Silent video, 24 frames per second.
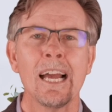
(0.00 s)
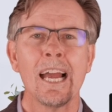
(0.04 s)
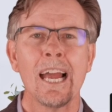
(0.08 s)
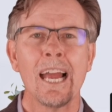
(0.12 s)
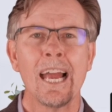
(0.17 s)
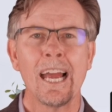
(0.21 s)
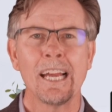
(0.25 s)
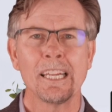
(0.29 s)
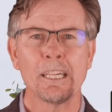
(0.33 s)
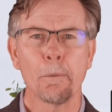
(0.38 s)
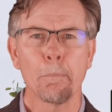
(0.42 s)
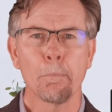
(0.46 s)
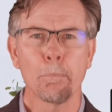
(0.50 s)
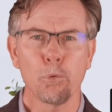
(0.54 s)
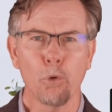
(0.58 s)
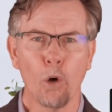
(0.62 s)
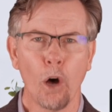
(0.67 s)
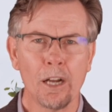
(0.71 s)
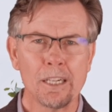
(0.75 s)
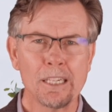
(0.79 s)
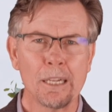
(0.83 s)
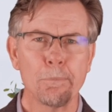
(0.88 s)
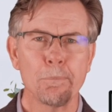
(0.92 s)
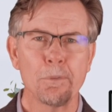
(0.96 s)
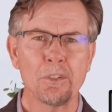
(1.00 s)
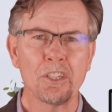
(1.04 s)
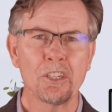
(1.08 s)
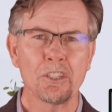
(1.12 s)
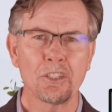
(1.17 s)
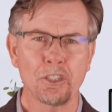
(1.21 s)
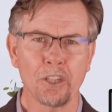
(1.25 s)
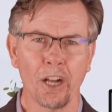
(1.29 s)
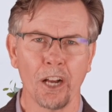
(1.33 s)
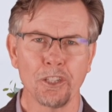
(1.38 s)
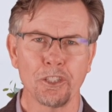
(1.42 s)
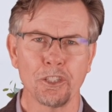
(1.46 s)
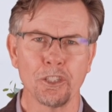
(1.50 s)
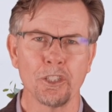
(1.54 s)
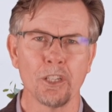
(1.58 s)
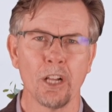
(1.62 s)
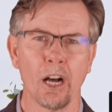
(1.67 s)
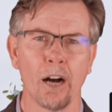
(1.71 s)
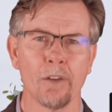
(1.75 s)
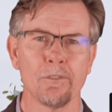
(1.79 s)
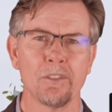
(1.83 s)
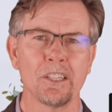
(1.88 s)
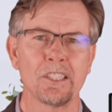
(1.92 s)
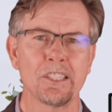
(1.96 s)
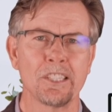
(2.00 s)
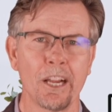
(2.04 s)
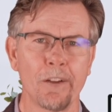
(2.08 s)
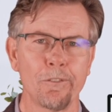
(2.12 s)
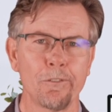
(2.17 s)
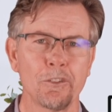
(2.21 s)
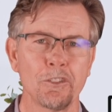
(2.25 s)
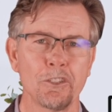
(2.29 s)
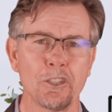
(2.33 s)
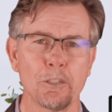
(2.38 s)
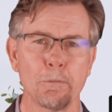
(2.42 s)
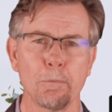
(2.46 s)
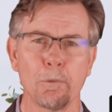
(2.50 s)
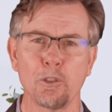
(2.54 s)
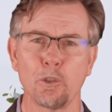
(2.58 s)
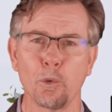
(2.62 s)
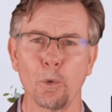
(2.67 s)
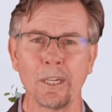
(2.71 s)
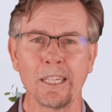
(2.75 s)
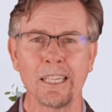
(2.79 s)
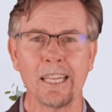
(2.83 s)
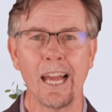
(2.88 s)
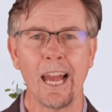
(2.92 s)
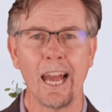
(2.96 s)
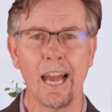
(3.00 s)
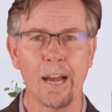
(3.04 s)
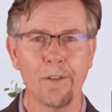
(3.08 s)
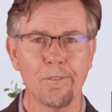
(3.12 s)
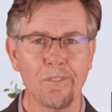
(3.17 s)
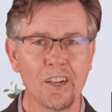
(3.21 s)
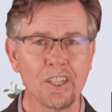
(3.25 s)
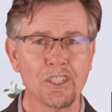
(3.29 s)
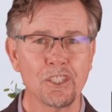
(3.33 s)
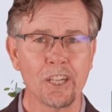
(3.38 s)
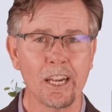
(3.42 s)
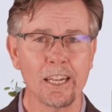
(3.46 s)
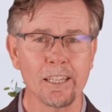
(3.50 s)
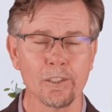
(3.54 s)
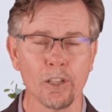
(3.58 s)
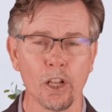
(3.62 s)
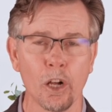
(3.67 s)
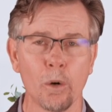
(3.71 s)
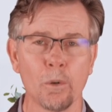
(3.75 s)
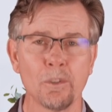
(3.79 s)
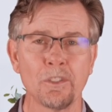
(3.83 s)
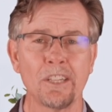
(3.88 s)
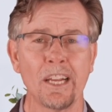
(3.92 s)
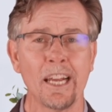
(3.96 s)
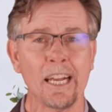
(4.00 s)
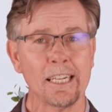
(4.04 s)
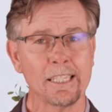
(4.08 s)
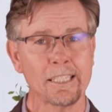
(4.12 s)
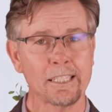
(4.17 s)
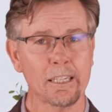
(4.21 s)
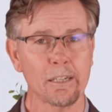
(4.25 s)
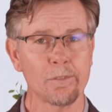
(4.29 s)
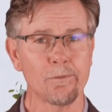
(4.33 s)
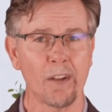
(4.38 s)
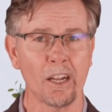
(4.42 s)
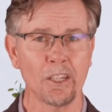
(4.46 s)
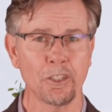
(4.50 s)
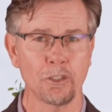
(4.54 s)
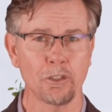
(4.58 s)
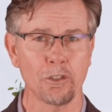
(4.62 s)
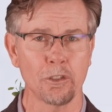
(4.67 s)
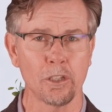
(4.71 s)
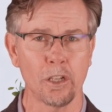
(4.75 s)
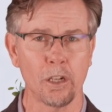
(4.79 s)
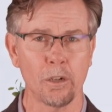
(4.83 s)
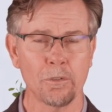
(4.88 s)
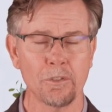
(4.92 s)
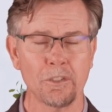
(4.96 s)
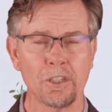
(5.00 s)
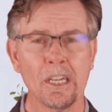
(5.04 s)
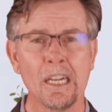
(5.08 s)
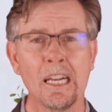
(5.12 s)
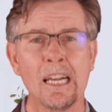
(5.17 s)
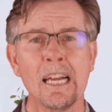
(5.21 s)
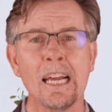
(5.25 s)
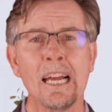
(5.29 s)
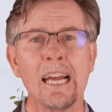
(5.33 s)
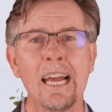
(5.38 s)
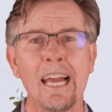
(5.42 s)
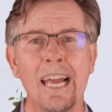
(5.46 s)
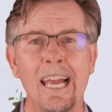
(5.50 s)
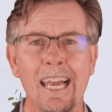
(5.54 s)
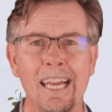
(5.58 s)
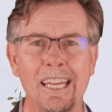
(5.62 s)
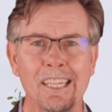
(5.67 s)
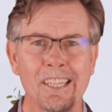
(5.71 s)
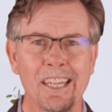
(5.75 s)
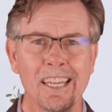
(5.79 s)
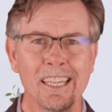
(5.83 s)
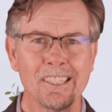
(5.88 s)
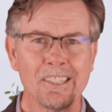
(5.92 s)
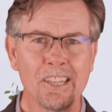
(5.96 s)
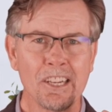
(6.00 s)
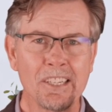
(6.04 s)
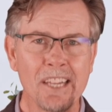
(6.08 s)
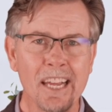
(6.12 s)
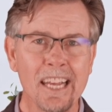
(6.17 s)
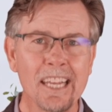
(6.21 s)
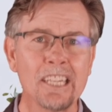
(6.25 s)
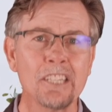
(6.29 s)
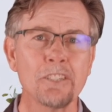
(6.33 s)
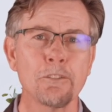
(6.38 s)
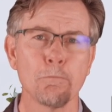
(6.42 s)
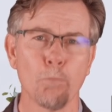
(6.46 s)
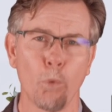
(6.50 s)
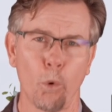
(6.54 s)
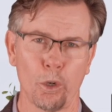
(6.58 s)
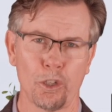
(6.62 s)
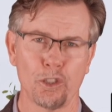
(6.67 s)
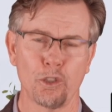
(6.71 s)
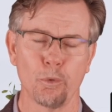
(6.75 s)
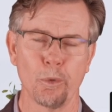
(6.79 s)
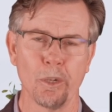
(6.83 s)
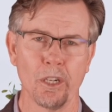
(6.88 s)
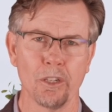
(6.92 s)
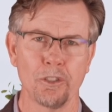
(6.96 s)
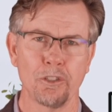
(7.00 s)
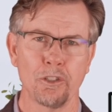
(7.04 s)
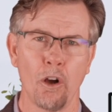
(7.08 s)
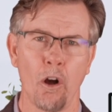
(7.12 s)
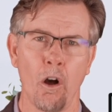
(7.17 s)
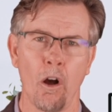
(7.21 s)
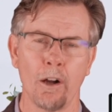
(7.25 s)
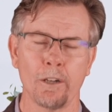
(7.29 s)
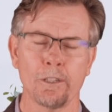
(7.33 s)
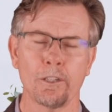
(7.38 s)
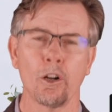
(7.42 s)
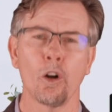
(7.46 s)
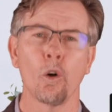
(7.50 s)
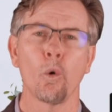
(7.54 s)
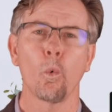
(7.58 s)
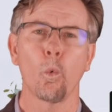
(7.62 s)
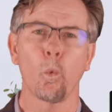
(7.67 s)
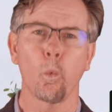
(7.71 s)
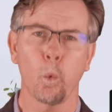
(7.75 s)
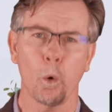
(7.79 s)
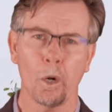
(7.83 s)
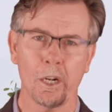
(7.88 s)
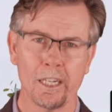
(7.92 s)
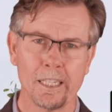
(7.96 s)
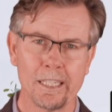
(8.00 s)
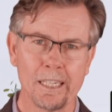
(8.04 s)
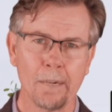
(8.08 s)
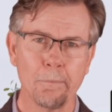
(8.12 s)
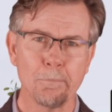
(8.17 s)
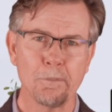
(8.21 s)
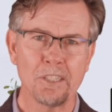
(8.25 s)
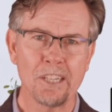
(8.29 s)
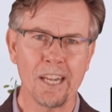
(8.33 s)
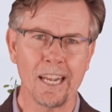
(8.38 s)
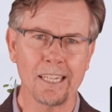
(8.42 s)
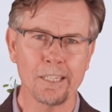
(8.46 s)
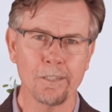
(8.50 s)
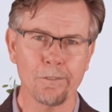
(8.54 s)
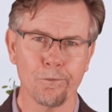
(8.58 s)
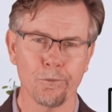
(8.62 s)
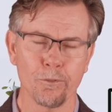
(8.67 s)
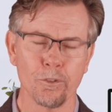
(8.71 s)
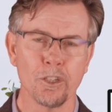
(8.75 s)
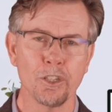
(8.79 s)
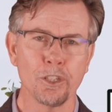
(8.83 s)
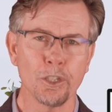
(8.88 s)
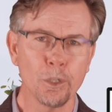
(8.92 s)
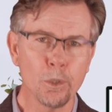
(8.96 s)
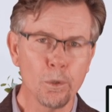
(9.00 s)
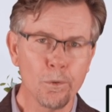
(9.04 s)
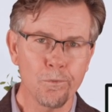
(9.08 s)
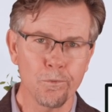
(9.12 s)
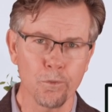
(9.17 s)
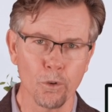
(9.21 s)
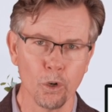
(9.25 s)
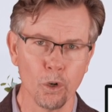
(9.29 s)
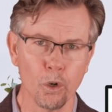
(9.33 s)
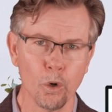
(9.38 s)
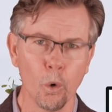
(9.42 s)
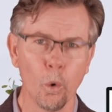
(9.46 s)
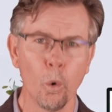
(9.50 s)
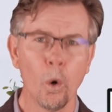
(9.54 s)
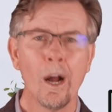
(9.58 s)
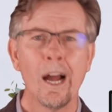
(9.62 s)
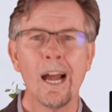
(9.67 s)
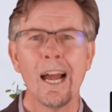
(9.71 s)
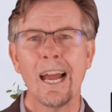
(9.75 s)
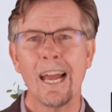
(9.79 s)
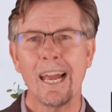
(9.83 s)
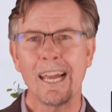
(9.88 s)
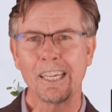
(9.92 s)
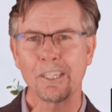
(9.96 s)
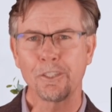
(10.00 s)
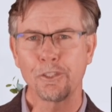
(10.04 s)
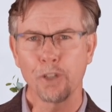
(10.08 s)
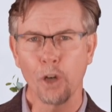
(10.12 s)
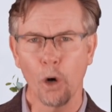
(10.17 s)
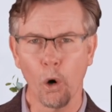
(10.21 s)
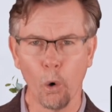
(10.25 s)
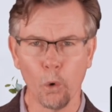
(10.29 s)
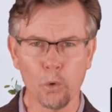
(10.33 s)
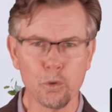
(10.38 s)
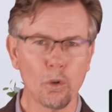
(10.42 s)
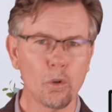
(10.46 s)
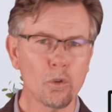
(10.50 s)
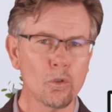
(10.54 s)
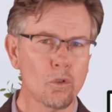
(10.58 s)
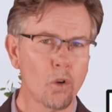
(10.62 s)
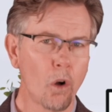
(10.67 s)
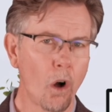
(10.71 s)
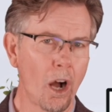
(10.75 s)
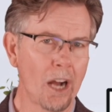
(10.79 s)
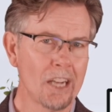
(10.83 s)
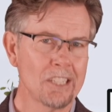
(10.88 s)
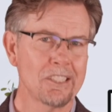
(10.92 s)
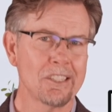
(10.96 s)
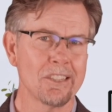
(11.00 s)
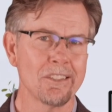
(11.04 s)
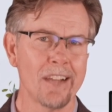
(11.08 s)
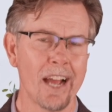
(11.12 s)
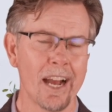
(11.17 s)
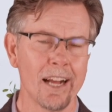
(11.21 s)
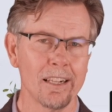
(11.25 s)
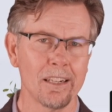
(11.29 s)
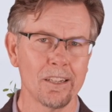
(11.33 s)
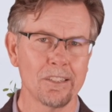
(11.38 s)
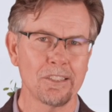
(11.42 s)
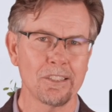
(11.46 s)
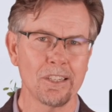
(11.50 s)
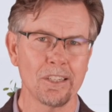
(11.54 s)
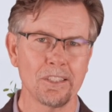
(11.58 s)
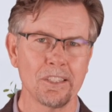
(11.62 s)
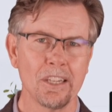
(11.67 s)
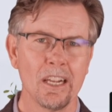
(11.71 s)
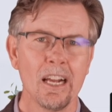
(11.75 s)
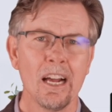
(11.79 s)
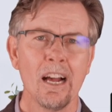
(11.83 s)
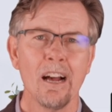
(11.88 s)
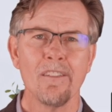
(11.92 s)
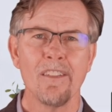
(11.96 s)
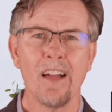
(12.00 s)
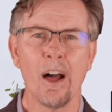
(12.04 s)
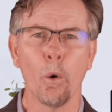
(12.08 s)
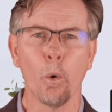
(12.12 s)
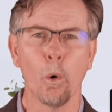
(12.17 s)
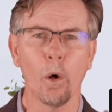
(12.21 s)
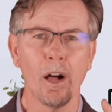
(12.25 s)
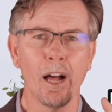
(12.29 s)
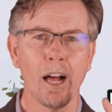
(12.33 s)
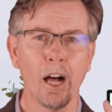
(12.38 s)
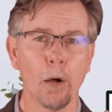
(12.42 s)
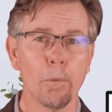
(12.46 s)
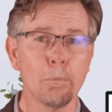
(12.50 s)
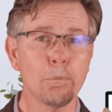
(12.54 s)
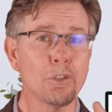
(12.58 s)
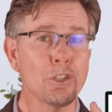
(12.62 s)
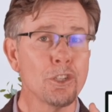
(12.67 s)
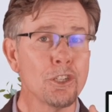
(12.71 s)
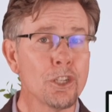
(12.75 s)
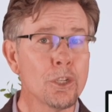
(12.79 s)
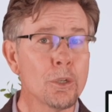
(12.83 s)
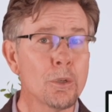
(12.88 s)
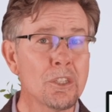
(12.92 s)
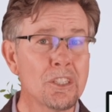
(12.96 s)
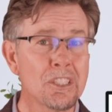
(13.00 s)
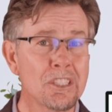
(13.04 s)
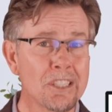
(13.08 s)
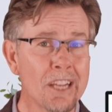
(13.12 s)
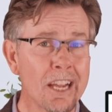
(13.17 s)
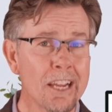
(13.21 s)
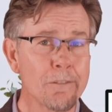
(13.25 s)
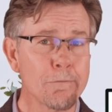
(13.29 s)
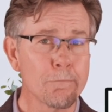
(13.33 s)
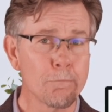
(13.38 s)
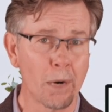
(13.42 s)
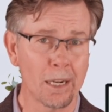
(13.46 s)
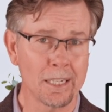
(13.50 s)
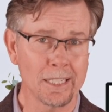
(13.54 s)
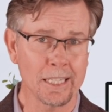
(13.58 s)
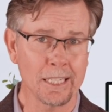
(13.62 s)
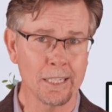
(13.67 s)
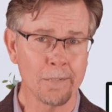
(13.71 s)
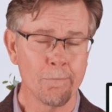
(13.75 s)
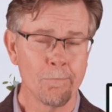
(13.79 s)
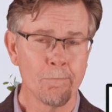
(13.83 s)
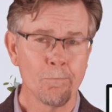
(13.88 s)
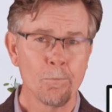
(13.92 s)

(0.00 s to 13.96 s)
And it brought up the discussion of the differences between FHA loans and conventional loans. And in today's Mortgage Real Talk, we're going to take you through a total cost analysis that will help you save money